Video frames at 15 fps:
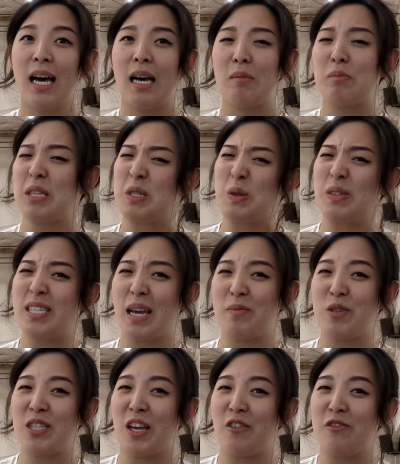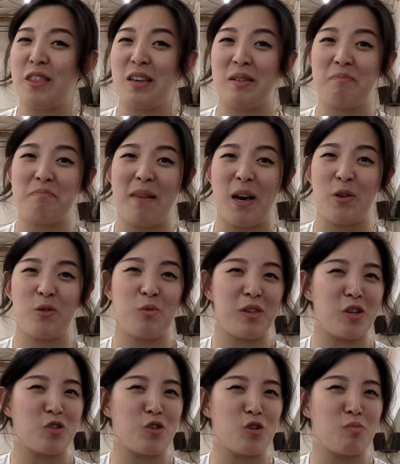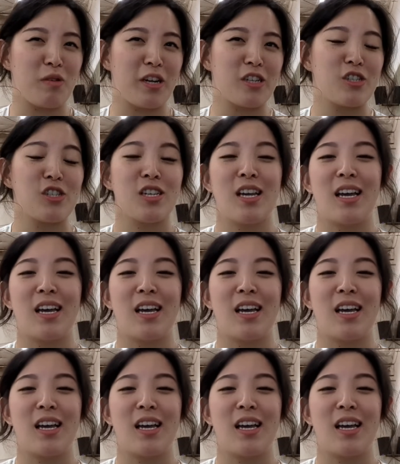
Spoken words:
please don't stab yourself in the mouth with your toothbrush.